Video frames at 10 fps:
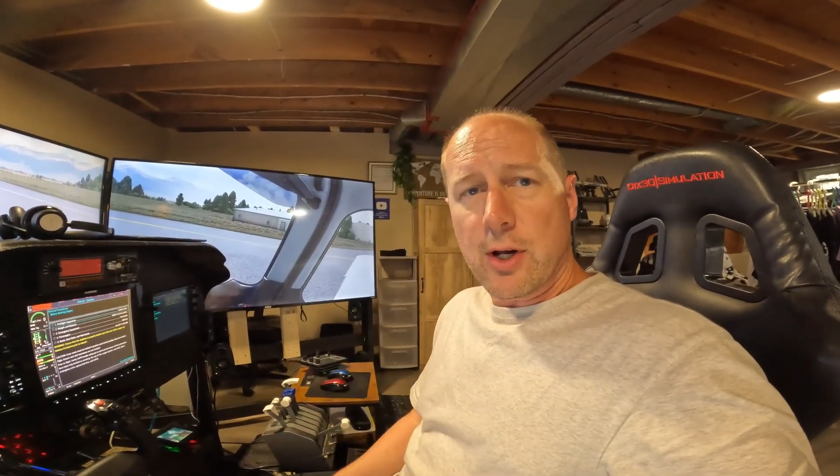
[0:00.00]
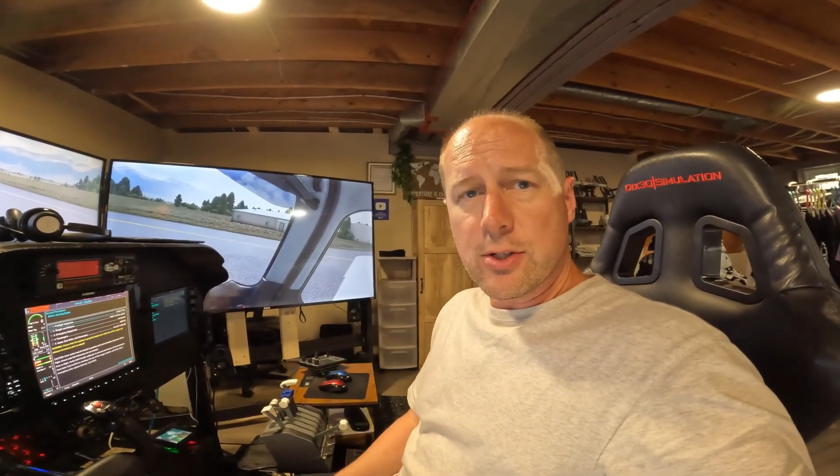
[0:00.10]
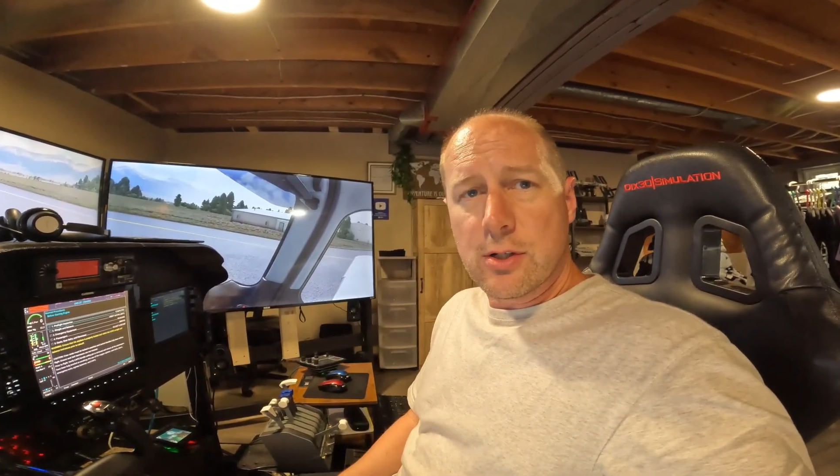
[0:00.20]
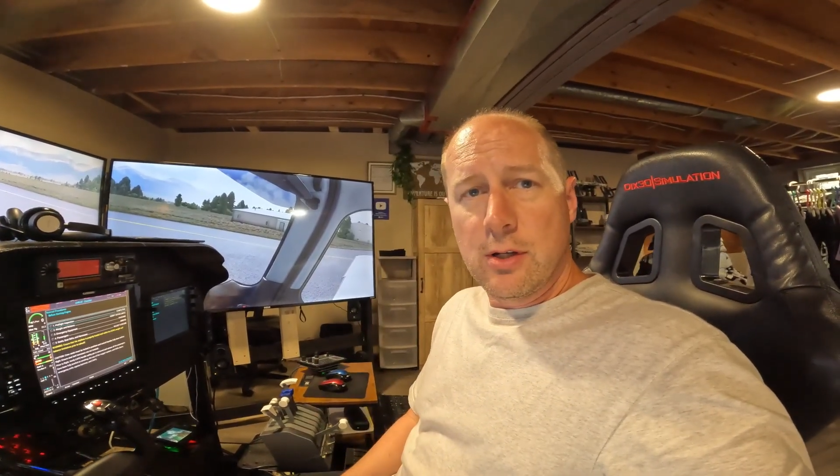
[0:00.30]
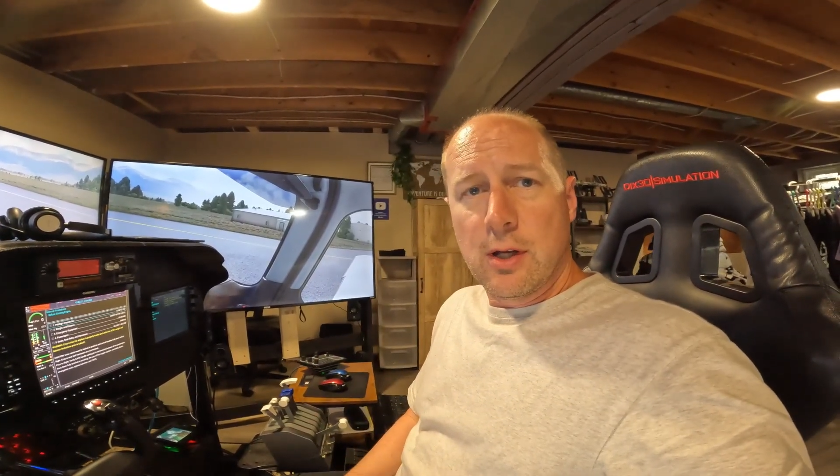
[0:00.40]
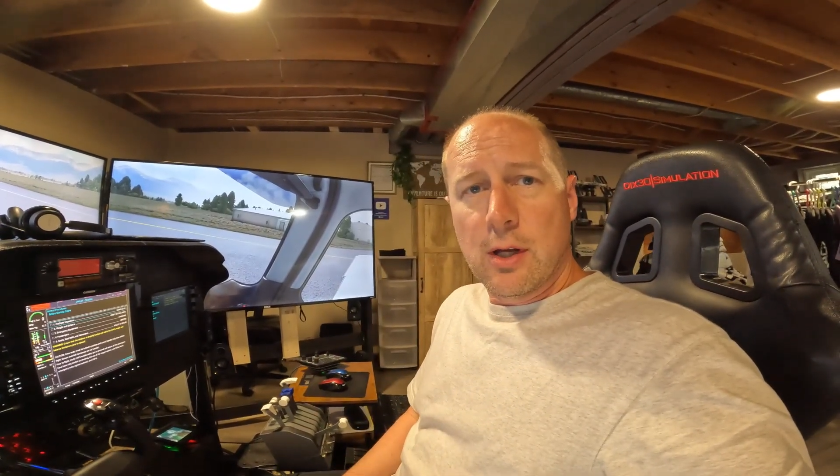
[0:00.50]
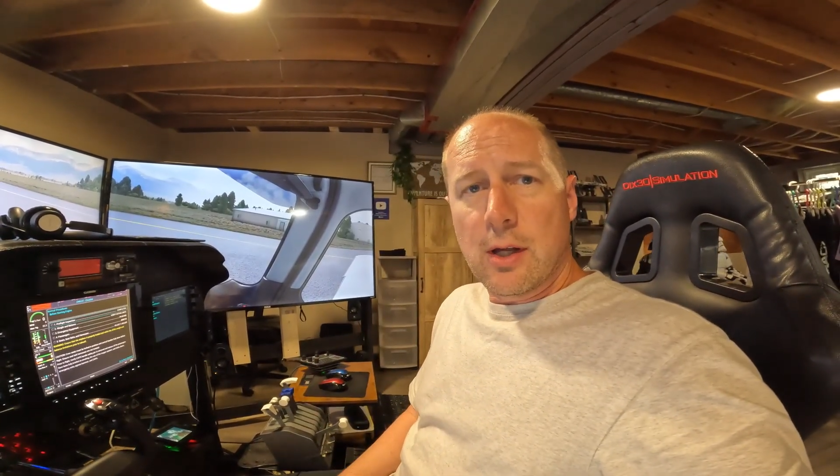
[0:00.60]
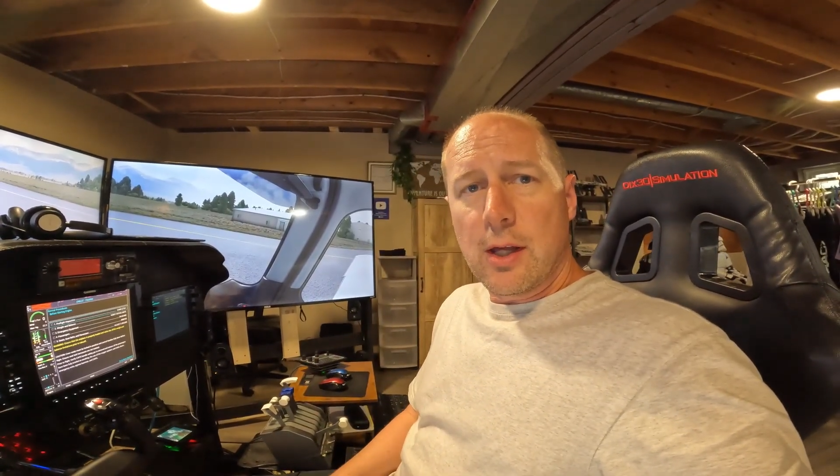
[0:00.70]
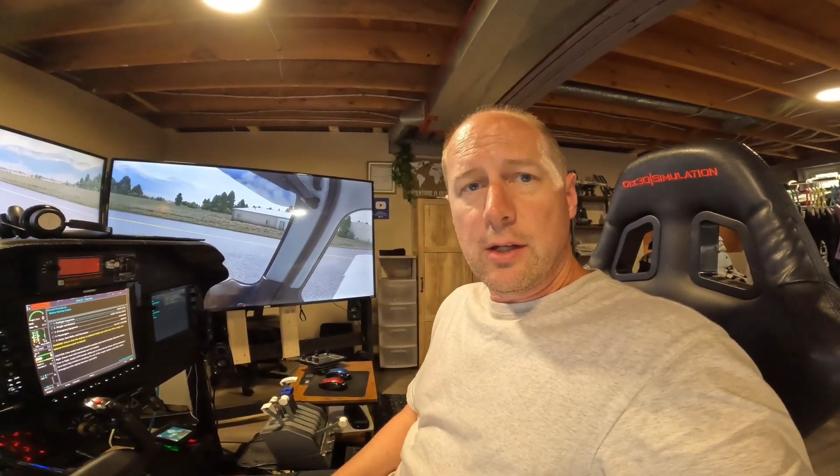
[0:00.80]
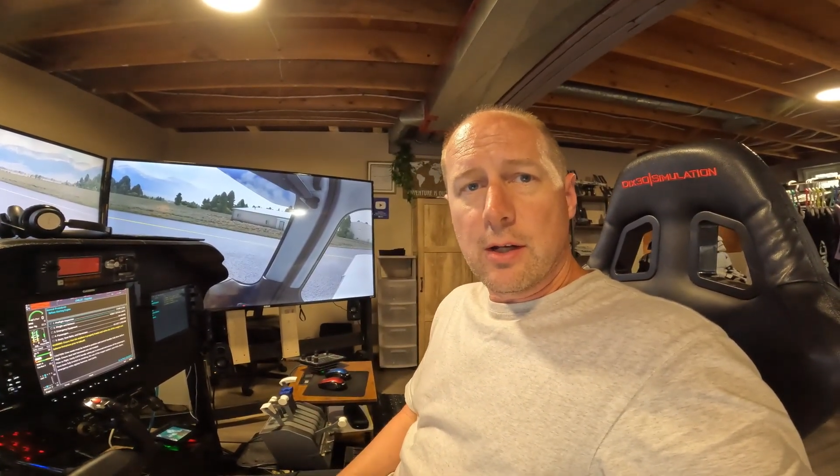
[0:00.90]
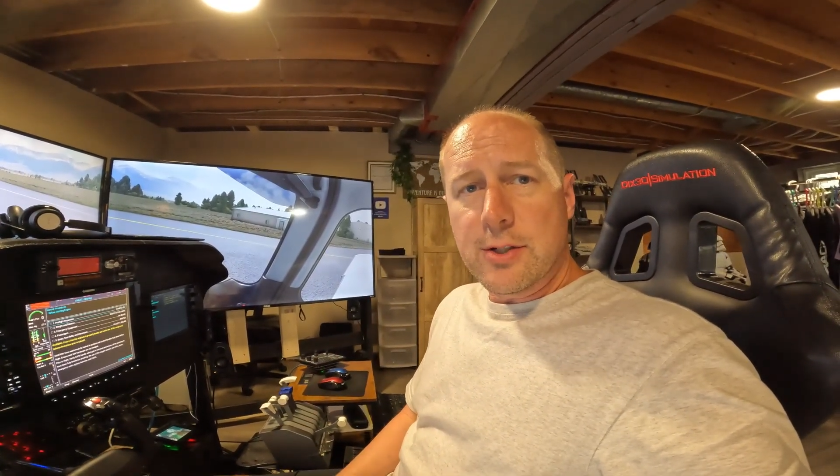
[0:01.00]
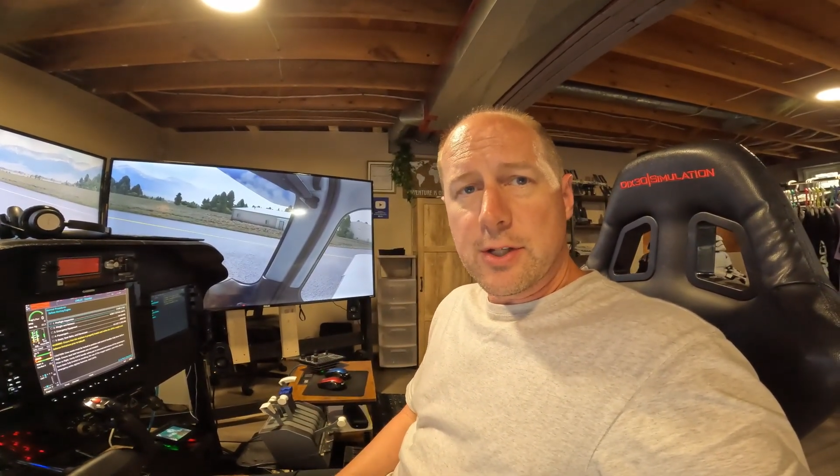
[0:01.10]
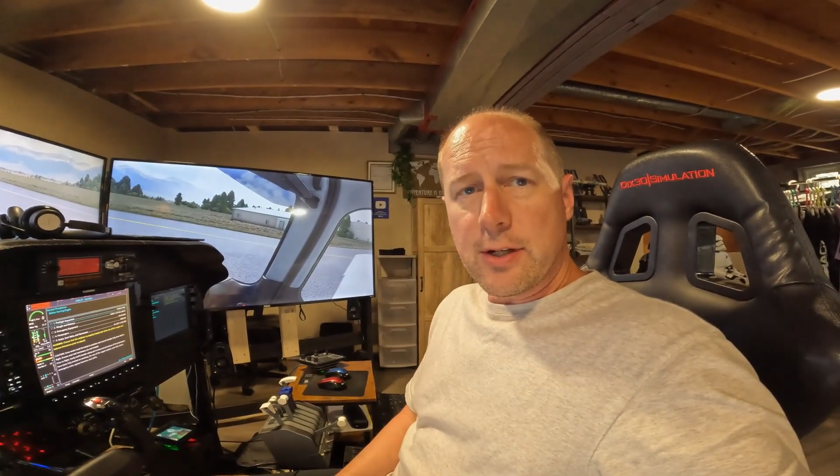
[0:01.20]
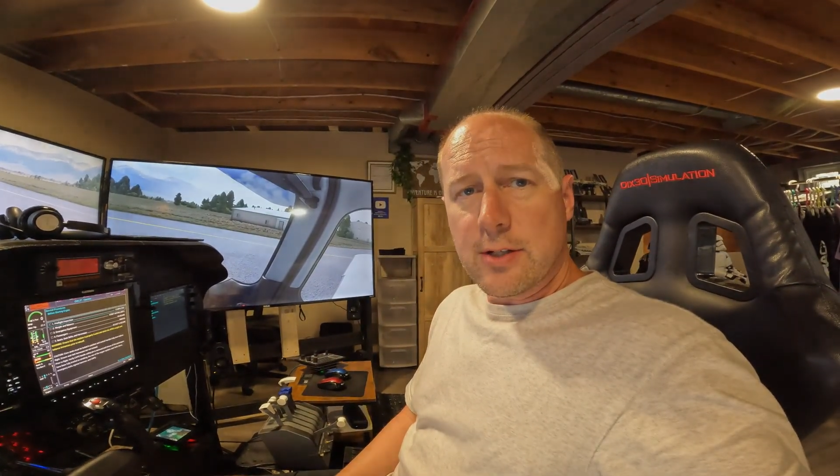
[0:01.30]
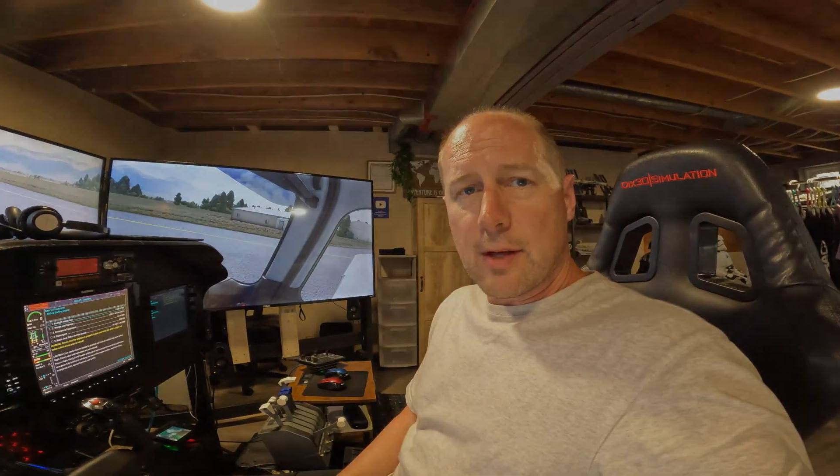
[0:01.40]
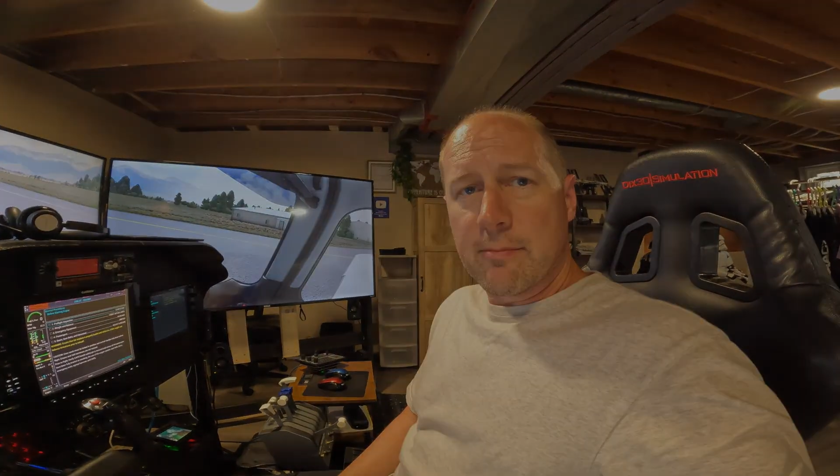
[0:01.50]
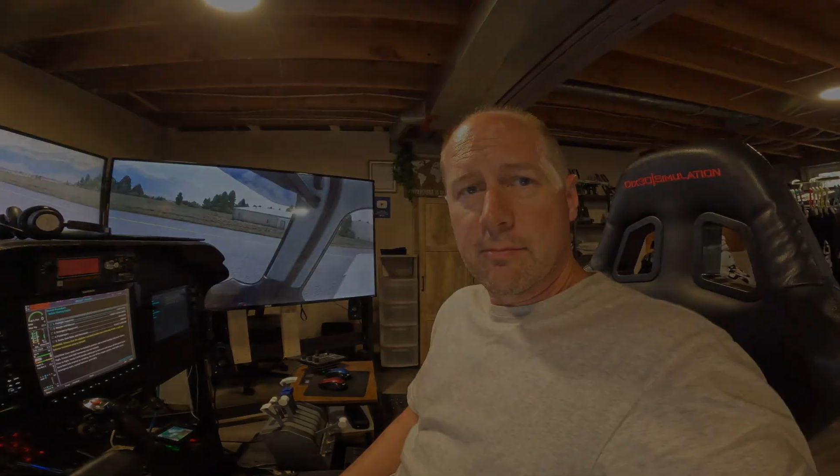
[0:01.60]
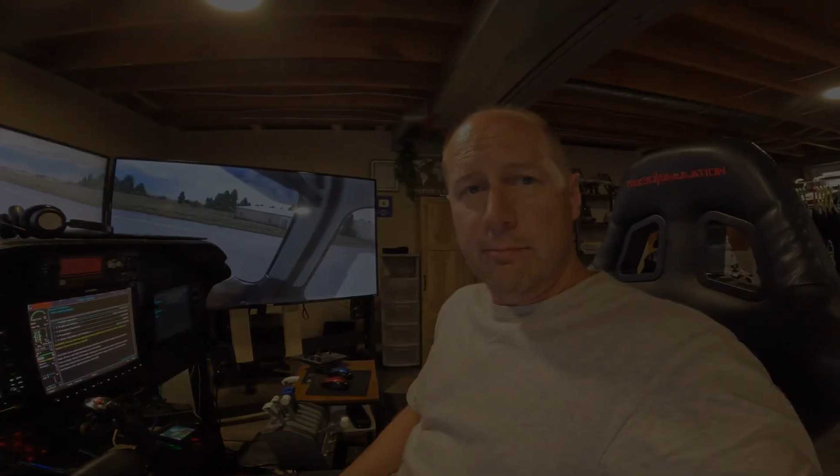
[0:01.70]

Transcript: watching, and I'll see you next time.